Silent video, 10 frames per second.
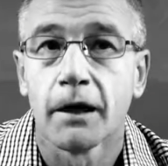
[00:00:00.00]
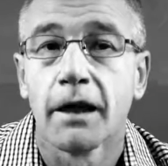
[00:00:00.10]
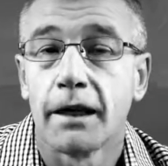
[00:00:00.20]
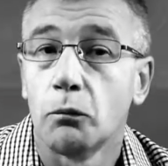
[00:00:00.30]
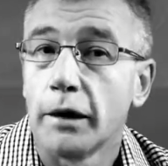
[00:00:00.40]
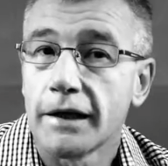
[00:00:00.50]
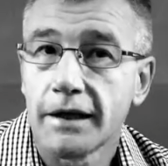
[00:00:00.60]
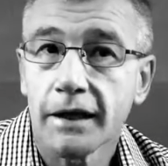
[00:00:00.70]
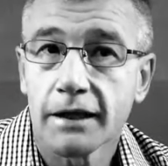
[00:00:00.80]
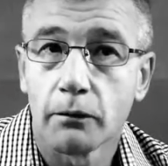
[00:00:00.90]
In week
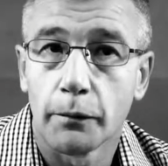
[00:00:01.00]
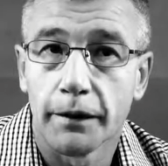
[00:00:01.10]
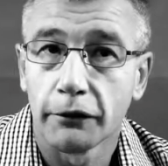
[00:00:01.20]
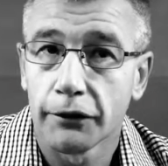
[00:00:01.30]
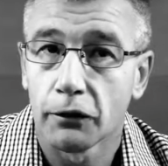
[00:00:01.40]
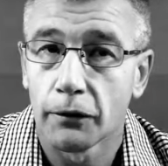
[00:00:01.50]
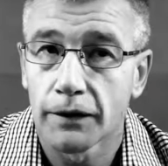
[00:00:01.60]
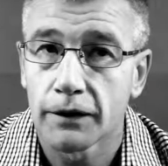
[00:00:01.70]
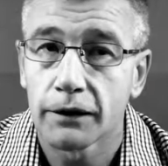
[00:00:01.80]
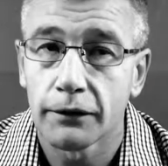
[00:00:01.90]
six, when we're nearly
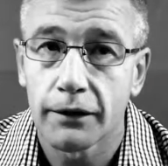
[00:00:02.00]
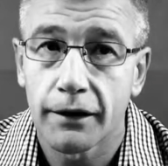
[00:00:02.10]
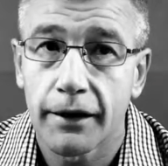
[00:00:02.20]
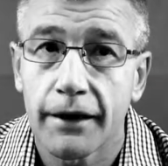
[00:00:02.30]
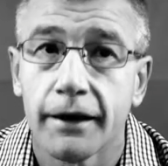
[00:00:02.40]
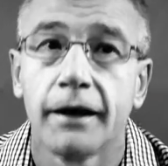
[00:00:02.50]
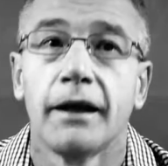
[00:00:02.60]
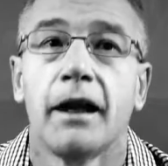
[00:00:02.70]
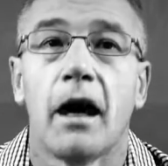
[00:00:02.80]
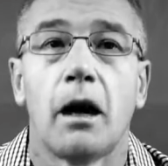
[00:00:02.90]
there,
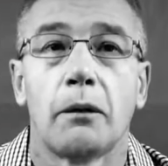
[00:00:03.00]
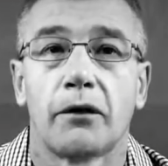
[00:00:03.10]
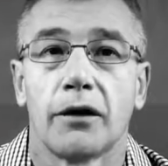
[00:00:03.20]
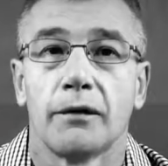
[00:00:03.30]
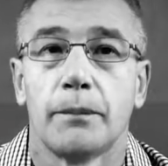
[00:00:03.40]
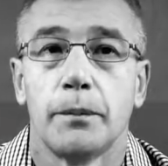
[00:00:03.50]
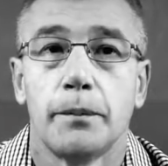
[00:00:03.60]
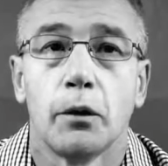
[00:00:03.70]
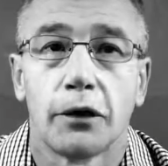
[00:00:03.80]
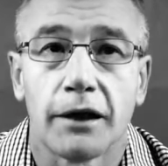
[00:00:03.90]
we've got
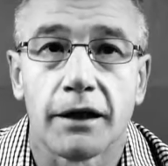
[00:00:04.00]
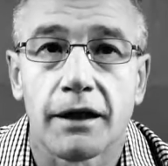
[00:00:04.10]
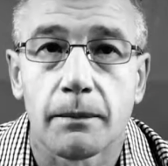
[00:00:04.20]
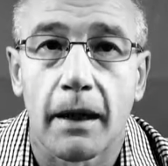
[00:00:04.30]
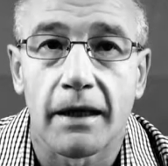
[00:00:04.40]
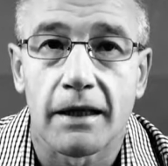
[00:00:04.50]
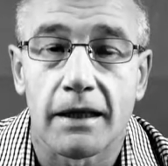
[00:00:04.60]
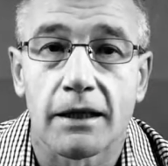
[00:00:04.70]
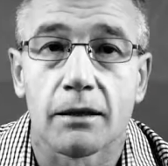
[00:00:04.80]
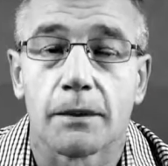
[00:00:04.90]
building smarter
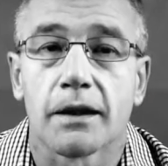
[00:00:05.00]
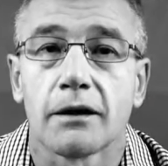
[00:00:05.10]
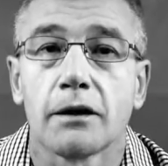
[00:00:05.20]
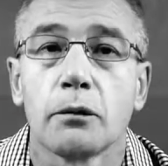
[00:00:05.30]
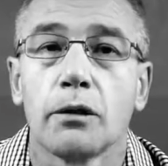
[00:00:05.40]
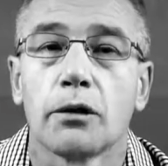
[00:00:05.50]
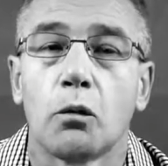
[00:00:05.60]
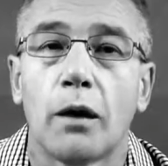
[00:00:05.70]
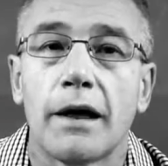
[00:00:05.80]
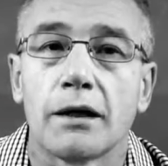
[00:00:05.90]
systems. So this is where we look at
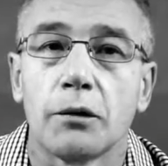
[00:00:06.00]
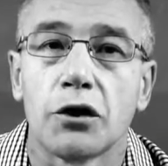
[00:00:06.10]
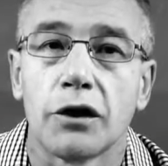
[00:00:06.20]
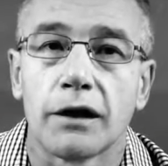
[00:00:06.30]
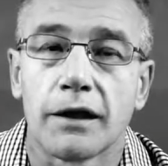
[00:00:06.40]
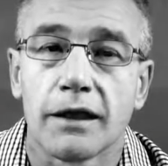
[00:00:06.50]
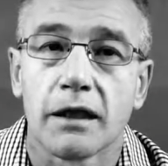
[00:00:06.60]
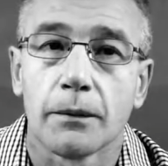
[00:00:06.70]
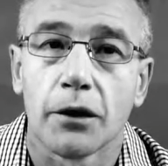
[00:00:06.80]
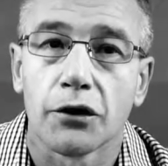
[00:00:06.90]
ways in which you can
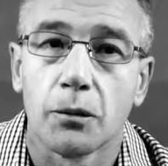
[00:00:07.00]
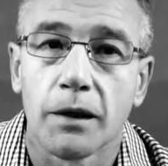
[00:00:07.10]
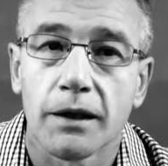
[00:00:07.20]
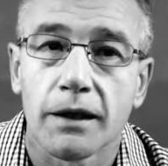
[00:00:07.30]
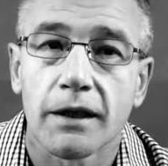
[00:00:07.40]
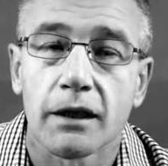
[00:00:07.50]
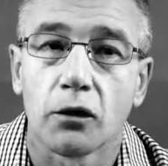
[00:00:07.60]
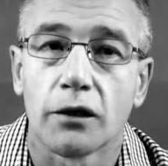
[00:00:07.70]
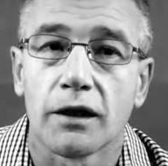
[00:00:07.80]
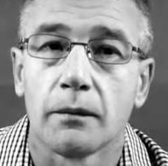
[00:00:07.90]
systemize your business,
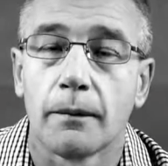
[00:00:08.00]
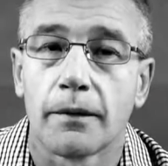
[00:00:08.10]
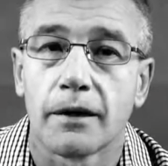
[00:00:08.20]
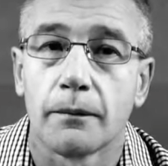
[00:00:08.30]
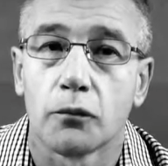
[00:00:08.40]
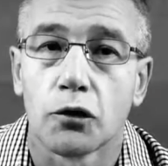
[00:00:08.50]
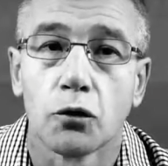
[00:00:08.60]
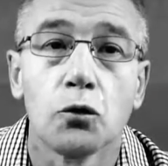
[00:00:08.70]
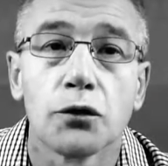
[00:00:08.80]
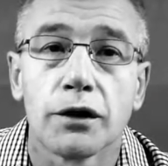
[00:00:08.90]
look at some
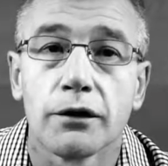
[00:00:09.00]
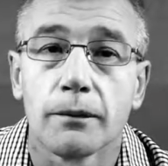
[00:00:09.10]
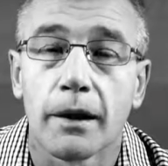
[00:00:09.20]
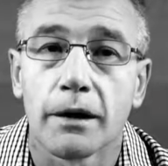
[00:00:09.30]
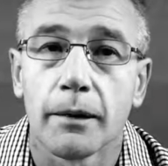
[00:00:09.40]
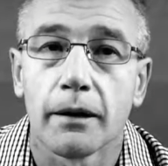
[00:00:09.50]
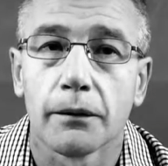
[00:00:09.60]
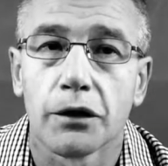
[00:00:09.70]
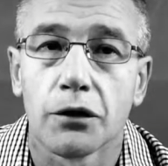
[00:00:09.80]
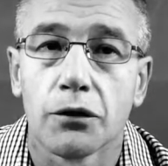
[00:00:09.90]
tools that you may be able
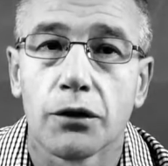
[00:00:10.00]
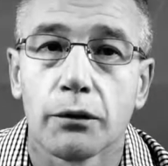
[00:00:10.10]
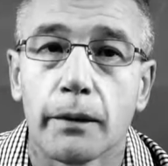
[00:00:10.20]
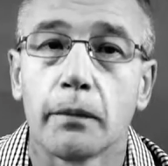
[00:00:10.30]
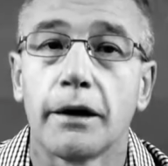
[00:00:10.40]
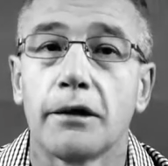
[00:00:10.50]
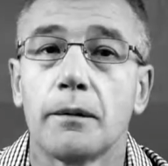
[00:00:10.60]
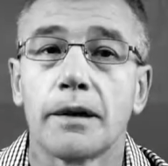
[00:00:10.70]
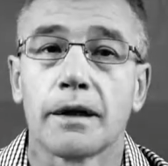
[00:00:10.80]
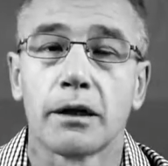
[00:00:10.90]
to use to implement in your
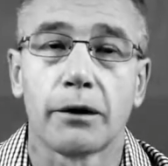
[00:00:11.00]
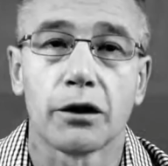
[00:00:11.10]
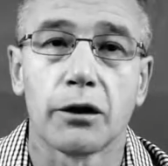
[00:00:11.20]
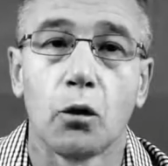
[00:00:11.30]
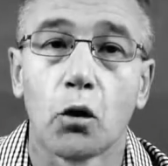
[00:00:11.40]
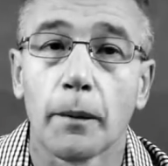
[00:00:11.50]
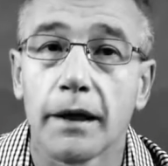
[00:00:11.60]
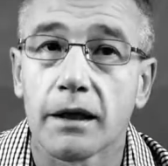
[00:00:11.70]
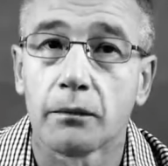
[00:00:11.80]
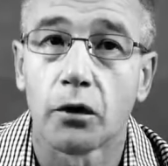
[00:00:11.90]
business to actually automate
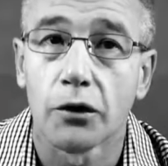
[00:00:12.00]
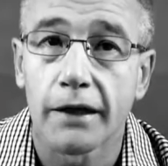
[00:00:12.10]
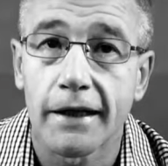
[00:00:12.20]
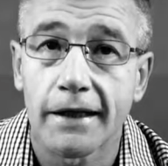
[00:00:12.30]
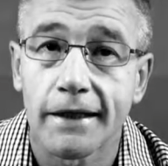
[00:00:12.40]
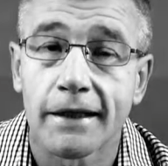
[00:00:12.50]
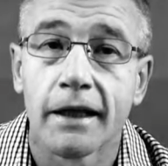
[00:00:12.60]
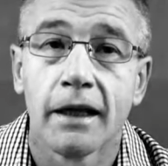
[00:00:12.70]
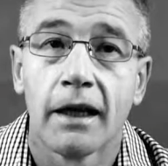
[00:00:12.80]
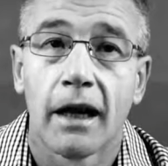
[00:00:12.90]
some processes,
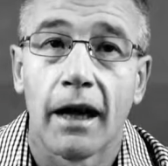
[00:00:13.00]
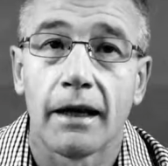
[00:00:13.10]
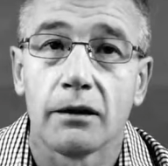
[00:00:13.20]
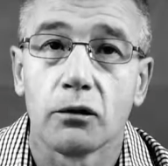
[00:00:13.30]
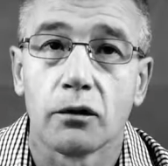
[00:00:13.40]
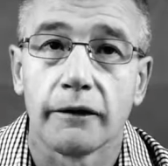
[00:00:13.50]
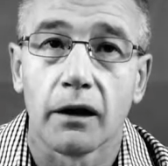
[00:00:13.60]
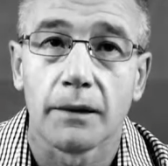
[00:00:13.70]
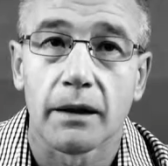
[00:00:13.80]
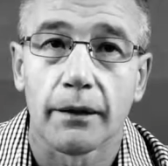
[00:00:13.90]
and you'll
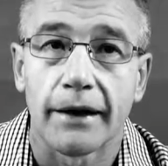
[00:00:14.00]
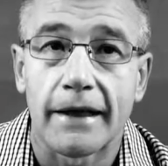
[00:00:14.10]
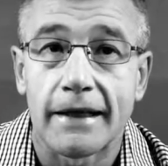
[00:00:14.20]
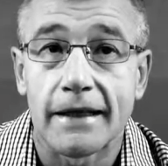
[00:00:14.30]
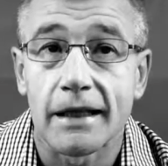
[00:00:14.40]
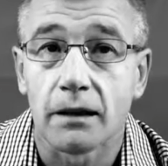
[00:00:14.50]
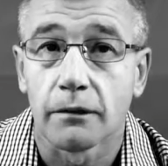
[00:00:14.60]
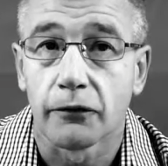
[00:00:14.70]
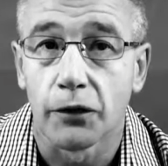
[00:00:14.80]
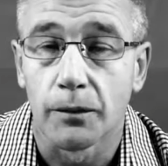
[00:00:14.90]
develop some of the key systems
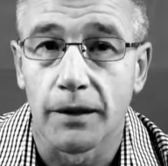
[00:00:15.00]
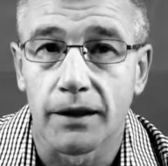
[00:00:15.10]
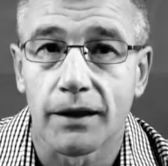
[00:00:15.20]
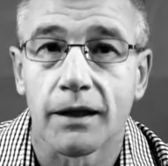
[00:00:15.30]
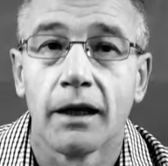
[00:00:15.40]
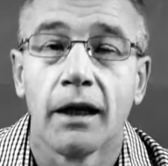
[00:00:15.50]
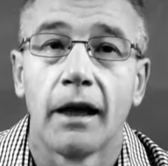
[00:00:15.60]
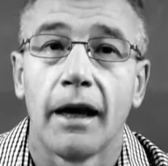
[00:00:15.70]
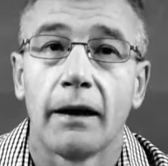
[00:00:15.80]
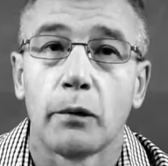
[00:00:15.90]
for your business.
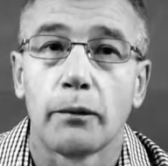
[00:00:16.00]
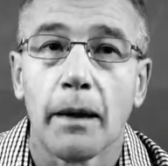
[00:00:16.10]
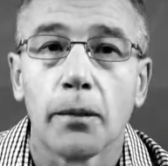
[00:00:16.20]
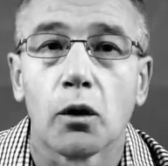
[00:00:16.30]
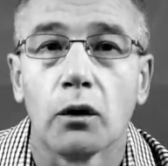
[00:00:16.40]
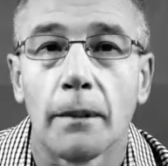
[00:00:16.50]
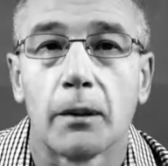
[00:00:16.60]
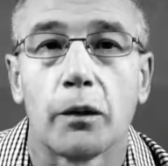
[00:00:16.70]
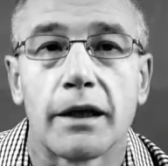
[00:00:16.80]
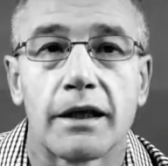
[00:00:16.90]
And we wrap it all up in
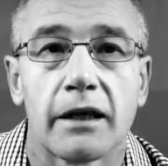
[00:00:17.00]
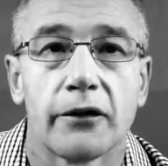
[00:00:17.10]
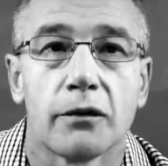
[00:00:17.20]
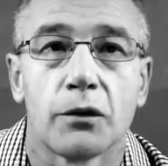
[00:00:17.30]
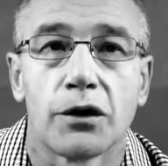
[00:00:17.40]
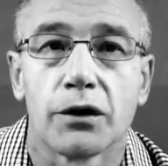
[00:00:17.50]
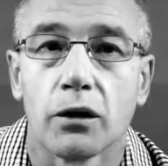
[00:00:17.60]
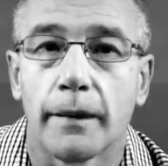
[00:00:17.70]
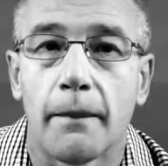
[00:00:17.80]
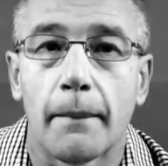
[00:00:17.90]
week seven, which is all
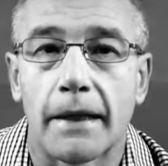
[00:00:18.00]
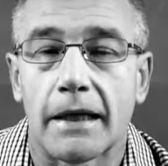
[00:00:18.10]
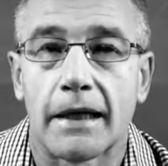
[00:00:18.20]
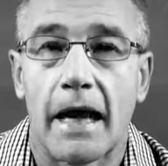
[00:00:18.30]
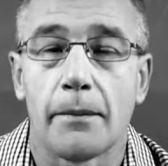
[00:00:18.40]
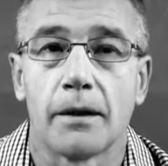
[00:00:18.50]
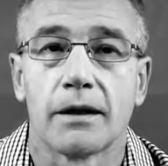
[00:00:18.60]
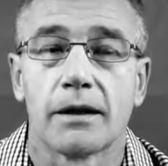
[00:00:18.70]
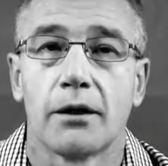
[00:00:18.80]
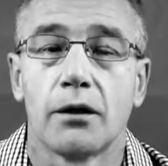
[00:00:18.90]
about making it happen.
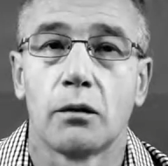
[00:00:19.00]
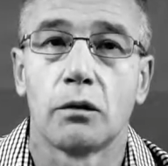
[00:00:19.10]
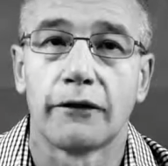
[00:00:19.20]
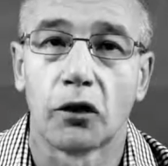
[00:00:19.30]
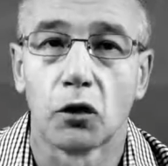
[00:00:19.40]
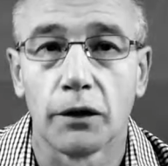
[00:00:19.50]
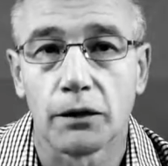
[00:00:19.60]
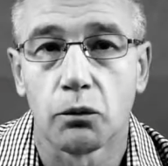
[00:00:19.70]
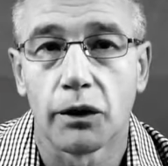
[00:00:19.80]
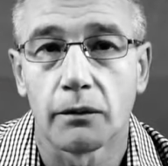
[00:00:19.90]
So we've got all this
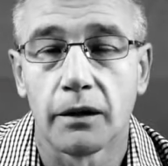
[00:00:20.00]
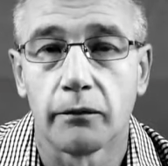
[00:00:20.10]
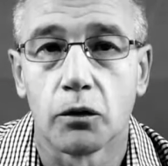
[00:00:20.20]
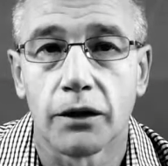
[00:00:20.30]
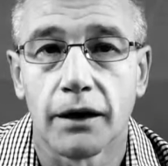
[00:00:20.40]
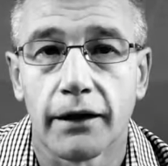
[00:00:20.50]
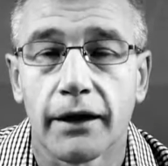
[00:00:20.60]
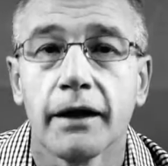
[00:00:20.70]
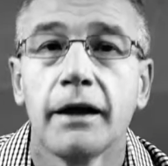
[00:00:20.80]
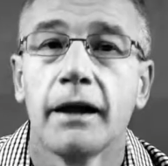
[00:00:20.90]
work you put
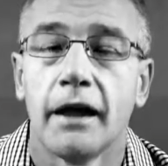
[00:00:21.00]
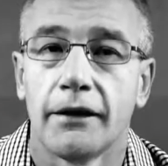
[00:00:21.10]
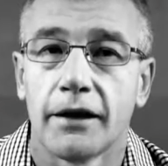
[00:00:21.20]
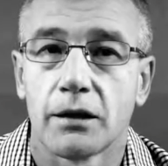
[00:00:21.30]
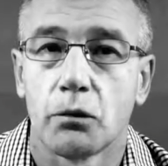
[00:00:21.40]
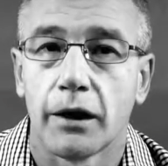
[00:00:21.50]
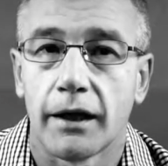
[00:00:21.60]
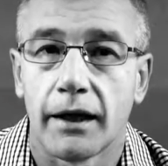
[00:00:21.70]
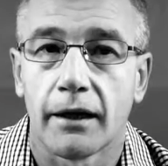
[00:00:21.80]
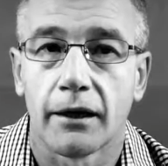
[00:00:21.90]
together, and then it's working
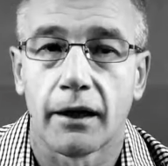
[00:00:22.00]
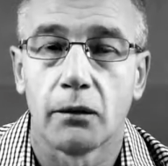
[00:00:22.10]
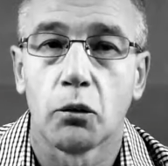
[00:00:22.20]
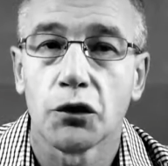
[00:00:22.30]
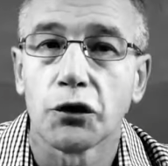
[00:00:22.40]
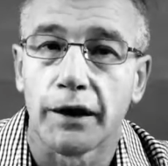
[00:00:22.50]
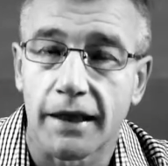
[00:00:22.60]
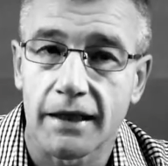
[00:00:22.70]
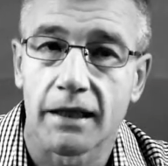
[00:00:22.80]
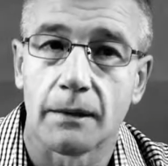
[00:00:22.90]
out, okay, what's your
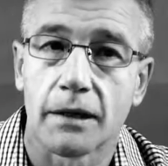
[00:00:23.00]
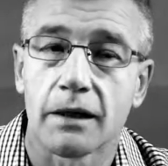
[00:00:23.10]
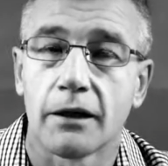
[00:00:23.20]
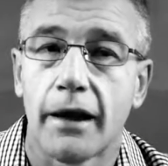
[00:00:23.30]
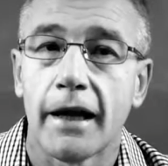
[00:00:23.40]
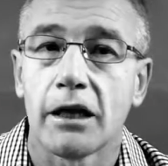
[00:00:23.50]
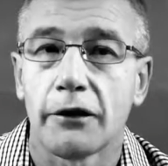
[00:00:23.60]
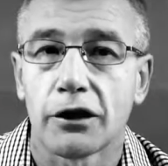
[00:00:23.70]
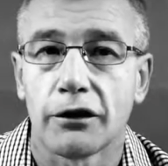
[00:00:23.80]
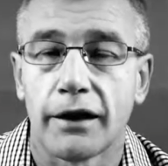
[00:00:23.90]
next steps? So how do you
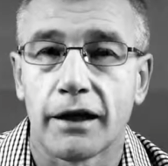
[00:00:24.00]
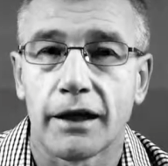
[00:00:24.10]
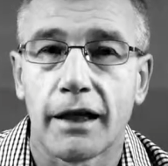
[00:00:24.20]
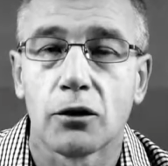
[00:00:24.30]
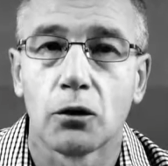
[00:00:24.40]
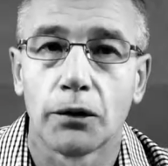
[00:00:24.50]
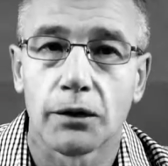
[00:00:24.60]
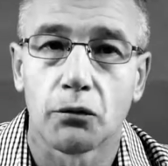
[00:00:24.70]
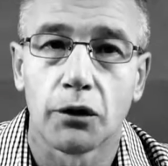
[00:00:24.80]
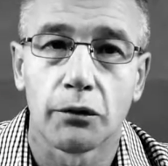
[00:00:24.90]
actually then take all this
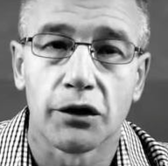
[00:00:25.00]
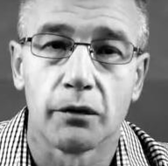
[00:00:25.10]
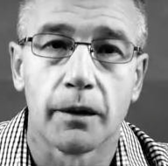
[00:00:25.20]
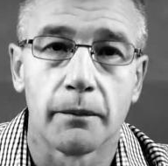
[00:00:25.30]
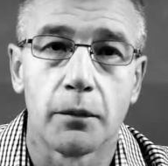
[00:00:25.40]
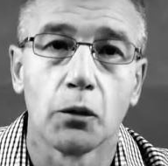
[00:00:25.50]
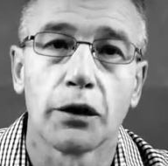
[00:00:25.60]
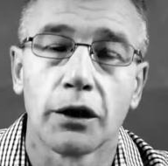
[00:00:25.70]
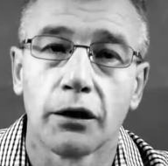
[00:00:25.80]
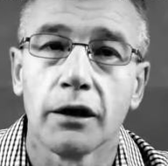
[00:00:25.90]
work which you've been
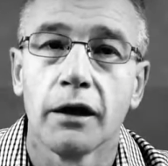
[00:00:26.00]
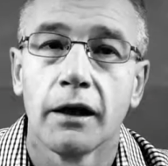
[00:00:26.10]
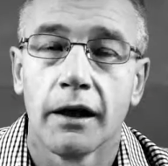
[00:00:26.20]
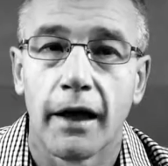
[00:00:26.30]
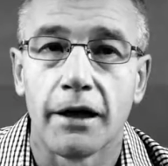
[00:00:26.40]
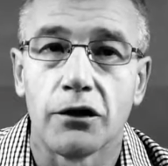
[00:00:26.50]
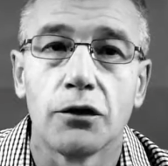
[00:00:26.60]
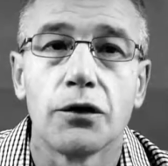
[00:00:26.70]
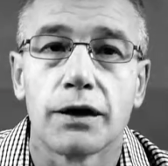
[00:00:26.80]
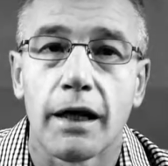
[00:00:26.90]
building on and
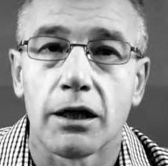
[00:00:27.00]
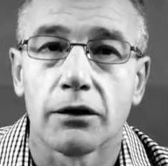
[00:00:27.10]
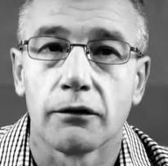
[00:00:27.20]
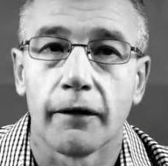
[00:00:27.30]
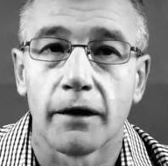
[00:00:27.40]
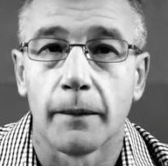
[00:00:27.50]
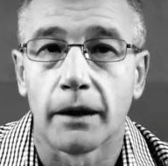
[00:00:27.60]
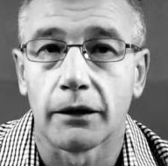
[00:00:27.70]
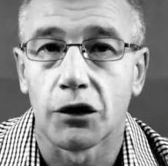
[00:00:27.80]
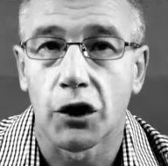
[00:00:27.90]
use that to
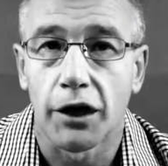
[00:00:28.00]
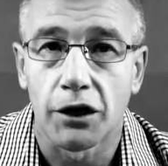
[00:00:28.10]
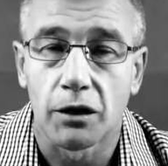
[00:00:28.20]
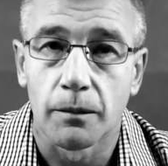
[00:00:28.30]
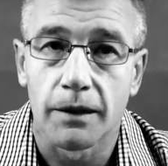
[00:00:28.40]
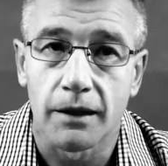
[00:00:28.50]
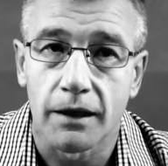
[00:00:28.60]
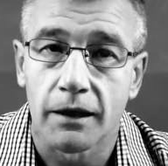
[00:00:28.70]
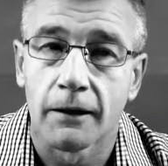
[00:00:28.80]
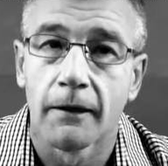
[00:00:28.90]
fundamentally change your business?